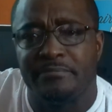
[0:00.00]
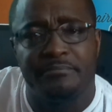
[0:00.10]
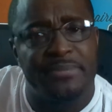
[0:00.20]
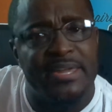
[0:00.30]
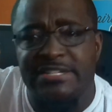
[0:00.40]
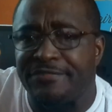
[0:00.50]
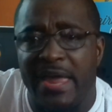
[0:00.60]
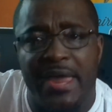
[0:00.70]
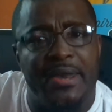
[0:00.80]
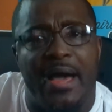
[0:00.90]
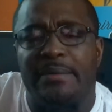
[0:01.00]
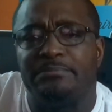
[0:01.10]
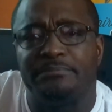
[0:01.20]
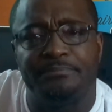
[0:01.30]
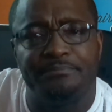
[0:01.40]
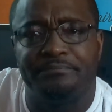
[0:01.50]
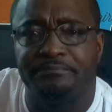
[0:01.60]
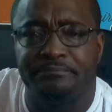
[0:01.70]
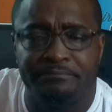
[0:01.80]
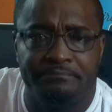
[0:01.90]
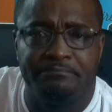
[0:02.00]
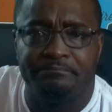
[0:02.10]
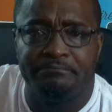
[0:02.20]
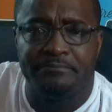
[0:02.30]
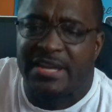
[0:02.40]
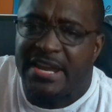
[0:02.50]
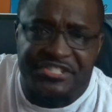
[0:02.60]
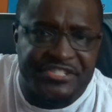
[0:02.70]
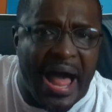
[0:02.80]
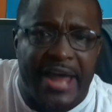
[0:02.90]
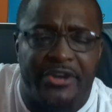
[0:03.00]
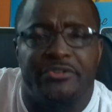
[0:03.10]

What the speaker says: but he's fed up. He's tired.